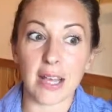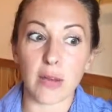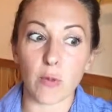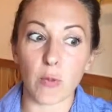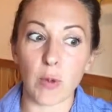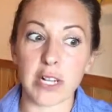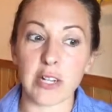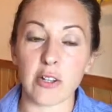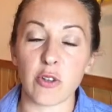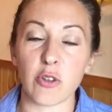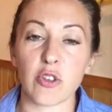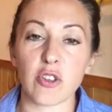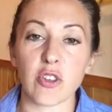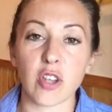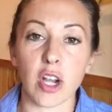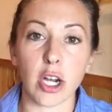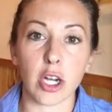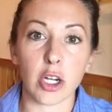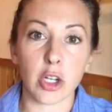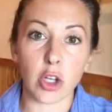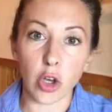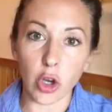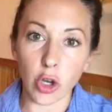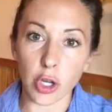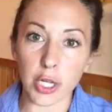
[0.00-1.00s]
When you
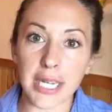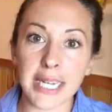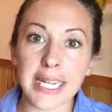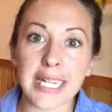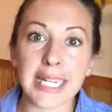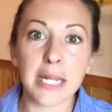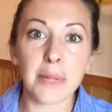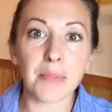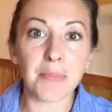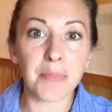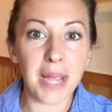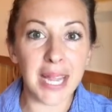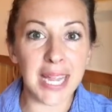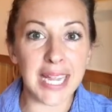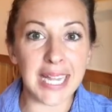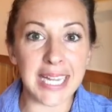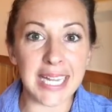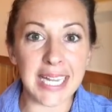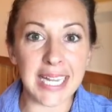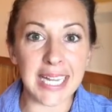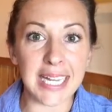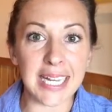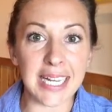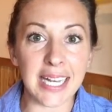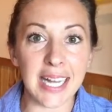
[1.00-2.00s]
start cooking and
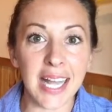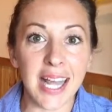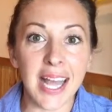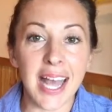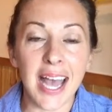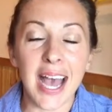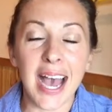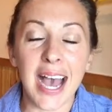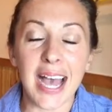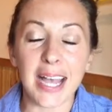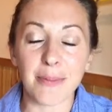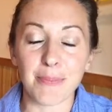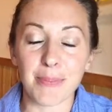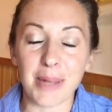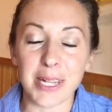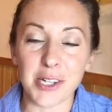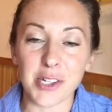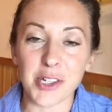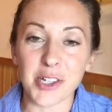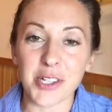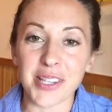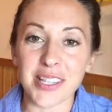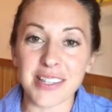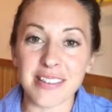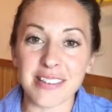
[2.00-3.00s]
baking, I
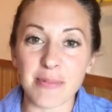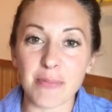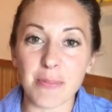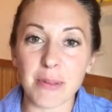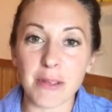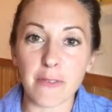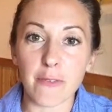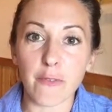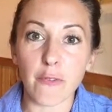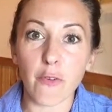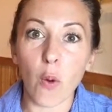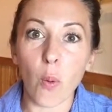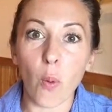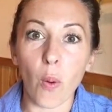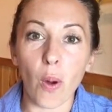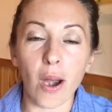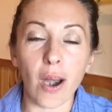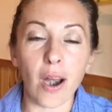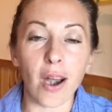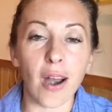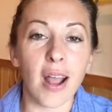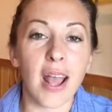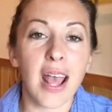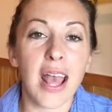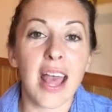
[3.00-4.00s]
mentioned this
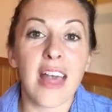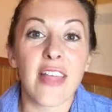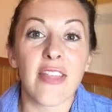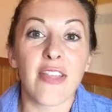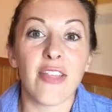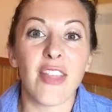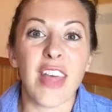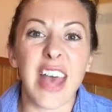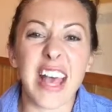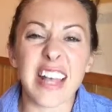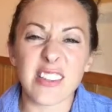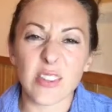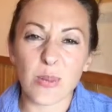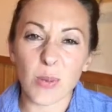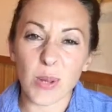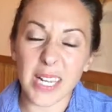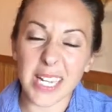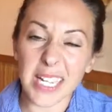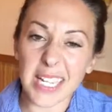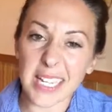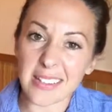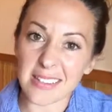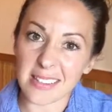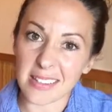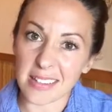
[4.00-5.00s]
before, that's when
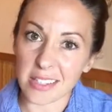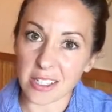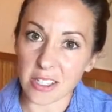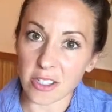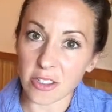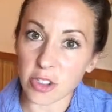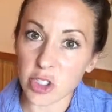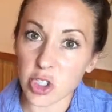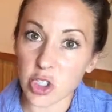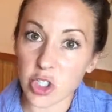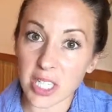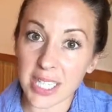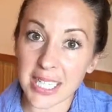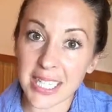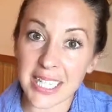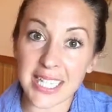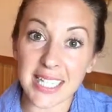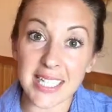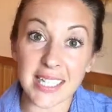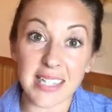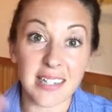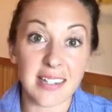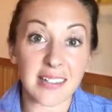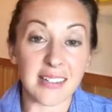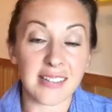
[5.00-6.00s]
it gets a little tricky
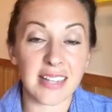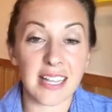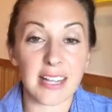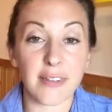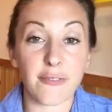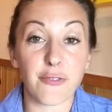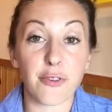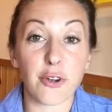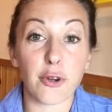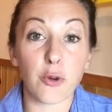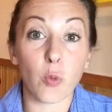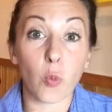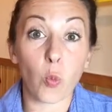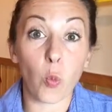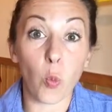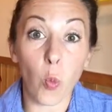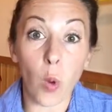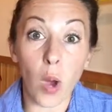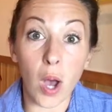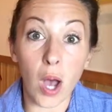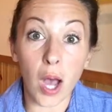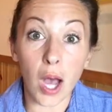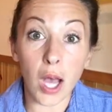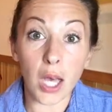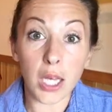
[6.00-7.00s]
to decipher
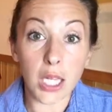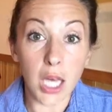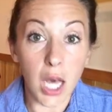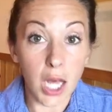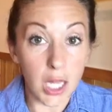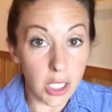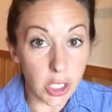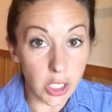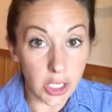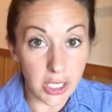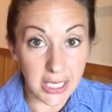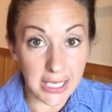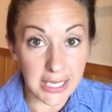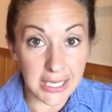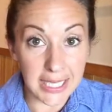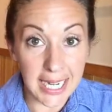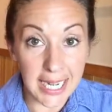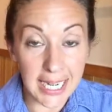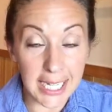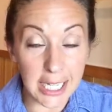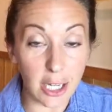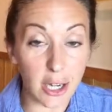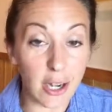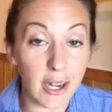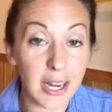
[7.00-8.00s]
what color
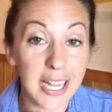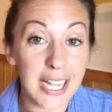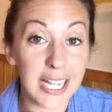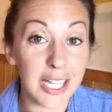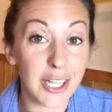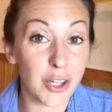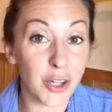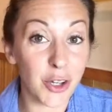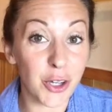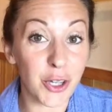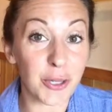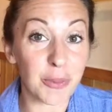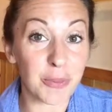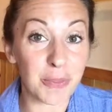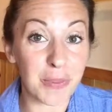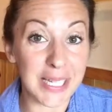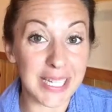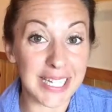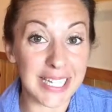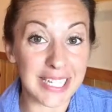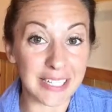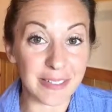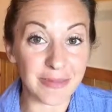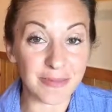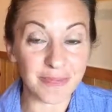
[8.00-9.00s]
container it could
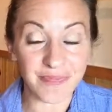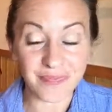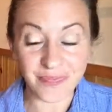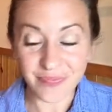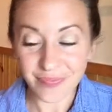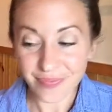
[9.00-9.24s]
be.